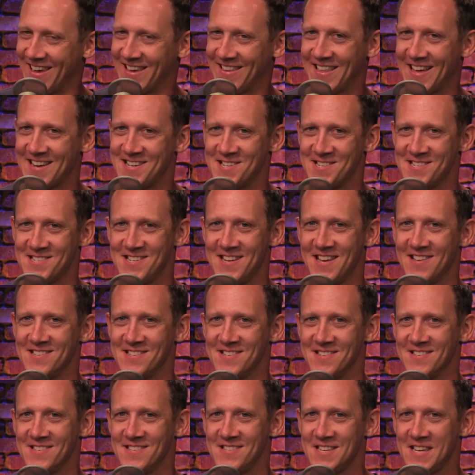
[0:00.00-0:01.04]
Like that just
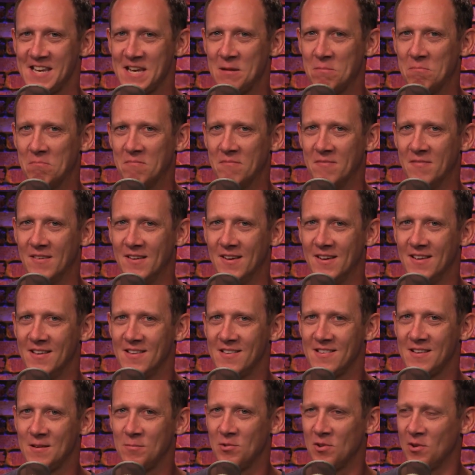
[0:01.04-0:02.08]
doesn't seem
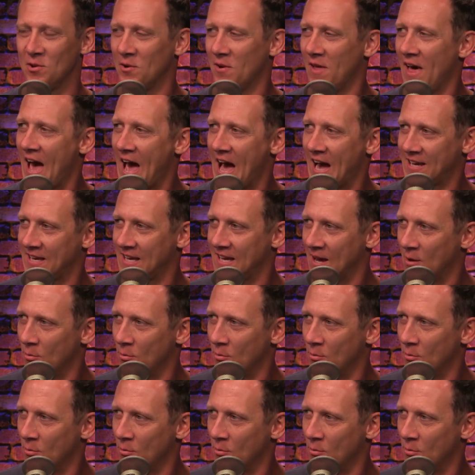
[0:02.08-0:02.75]
seems a little hacky.